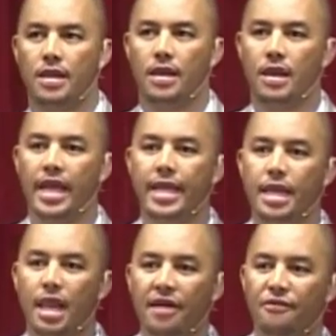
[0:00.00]
Like
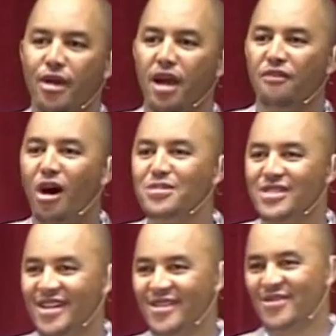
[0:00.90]
in life, we have
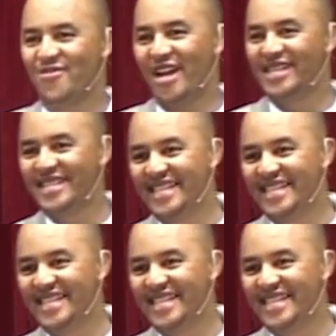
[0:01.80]
obstacles, friends.